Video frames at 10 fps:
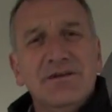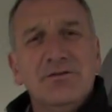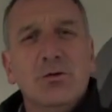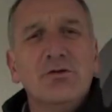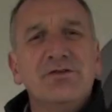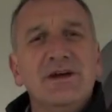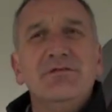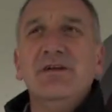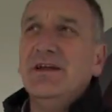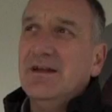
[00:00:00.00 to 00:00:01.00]
towards the
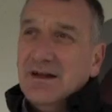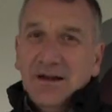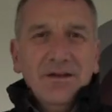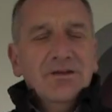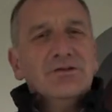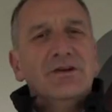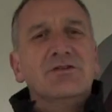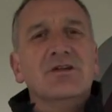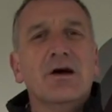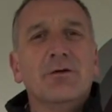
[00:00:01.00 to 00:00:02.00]
evening, the sun
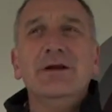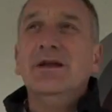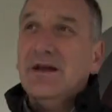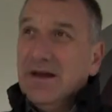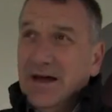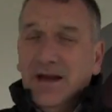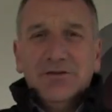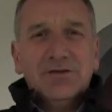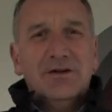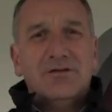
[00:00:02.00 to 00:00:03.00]
is lowering and the
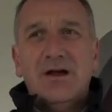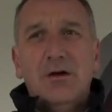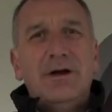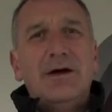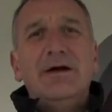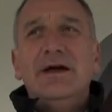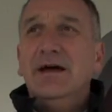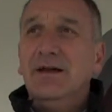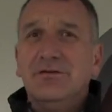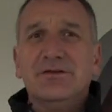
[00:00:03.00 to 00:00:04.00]
sun is low down here
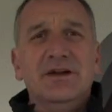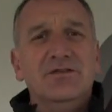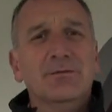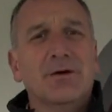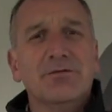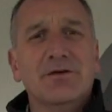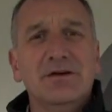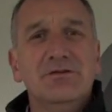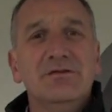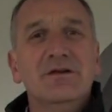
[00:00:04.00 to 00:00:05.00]
and the sun is in my
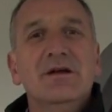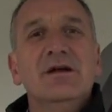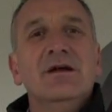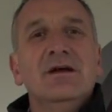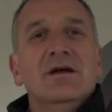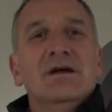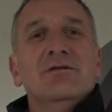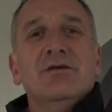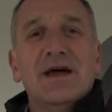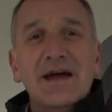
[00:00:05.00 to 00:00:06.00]
face.
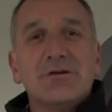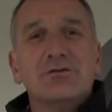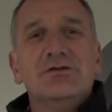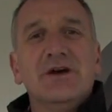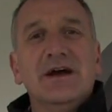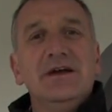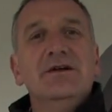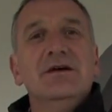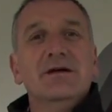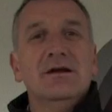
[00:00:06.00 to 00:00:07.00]
For that extra shade,
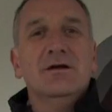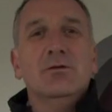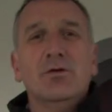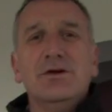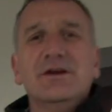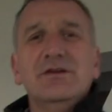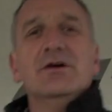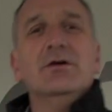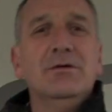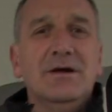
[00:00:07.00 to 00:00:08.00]
what you can
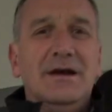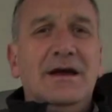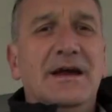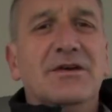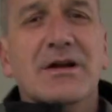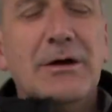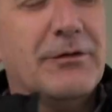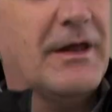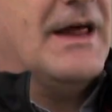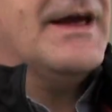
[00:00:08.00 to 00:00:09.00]
do is lower
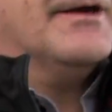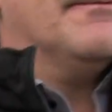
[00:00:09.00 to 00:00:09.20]
the leg,